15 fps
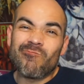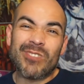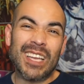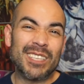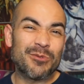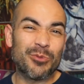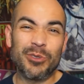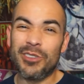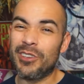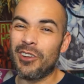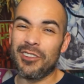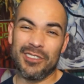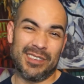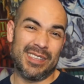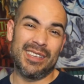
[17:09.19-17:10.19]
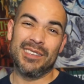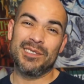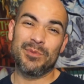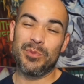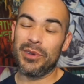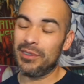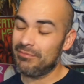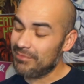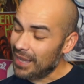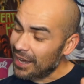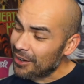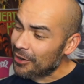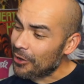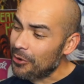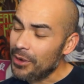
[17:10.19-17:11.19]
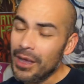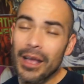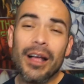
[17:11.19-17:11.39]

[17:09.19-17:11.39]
That's really all it is. But I don't know,